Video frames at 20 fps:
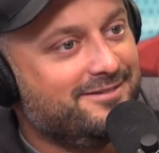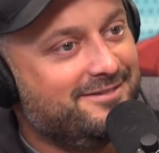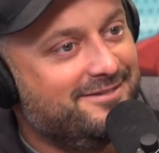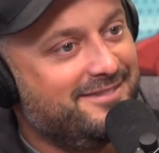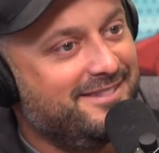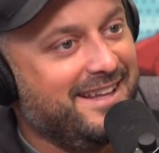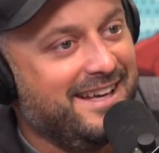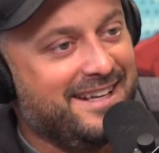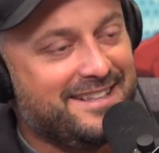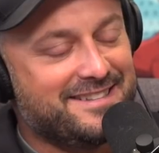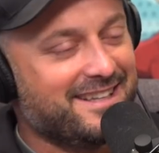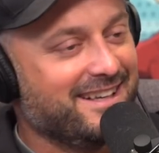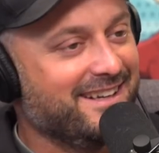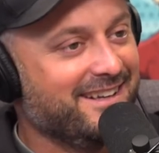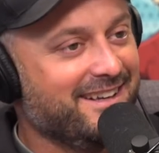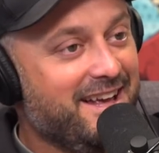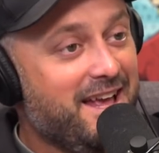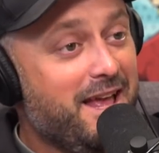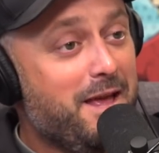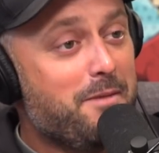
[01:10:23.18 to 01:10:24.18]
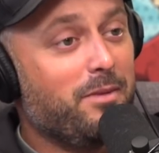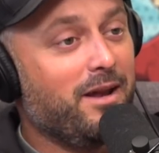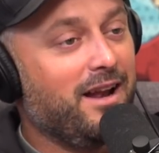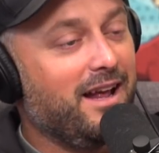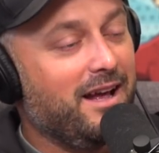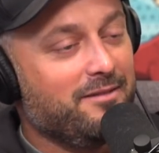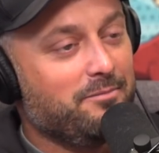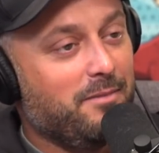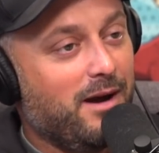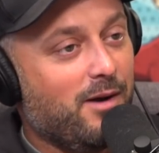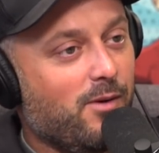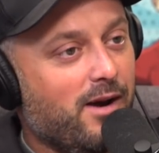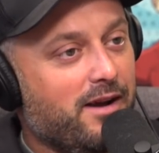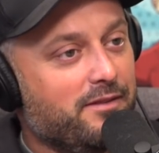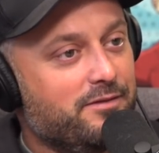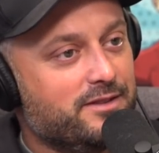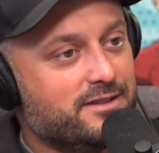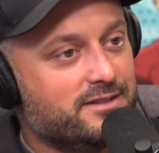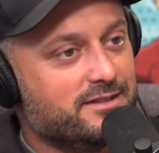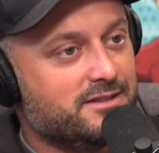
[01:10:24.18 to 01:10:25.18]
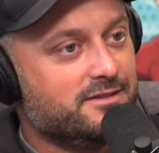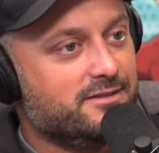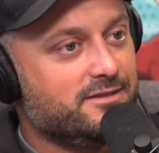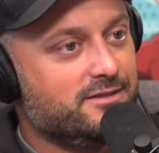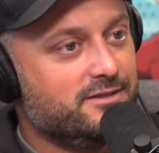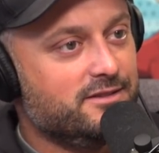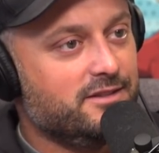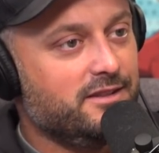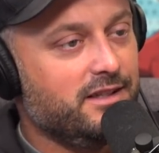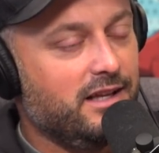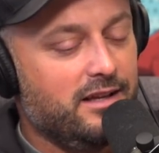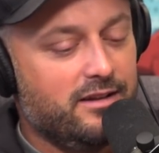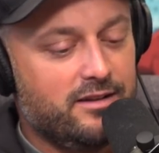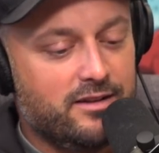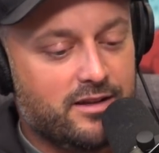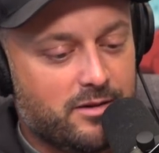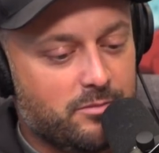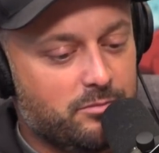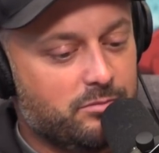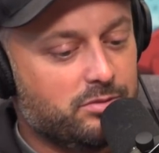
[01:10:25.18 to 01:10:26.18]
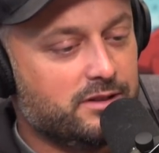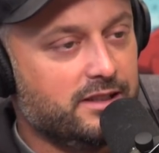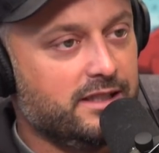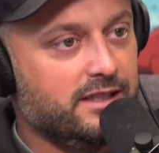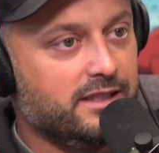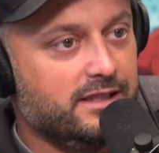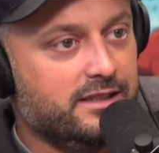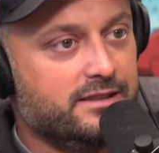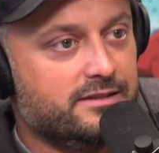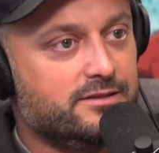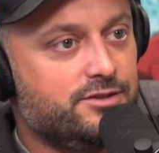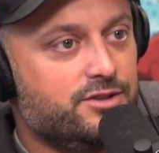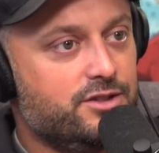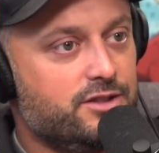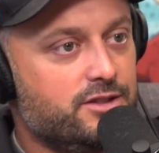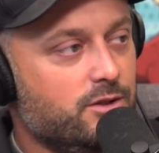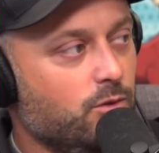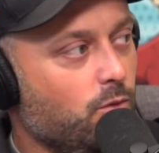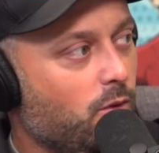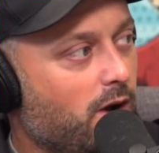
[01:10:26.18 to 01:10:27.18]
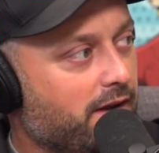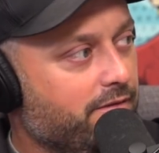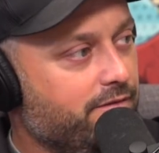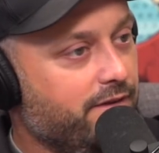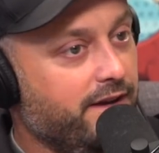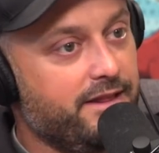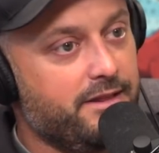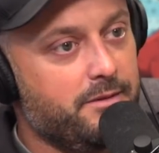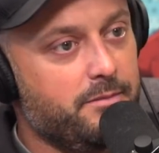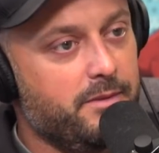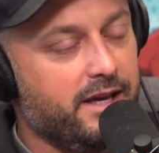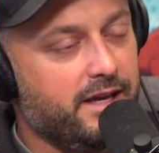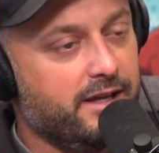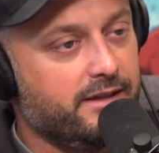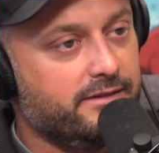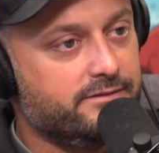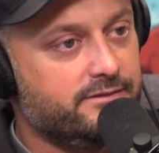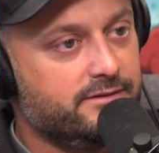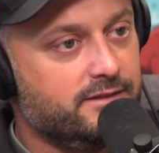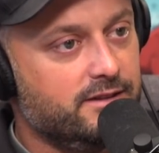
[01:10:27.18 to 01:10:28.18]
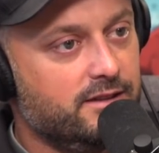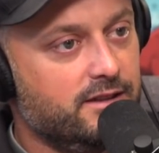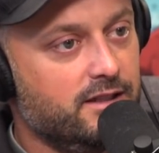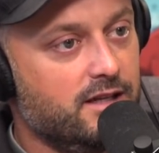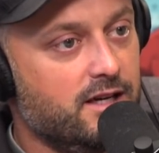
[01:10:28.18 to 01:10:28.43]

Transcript: things but my wife is completely, she's the wife and the man, the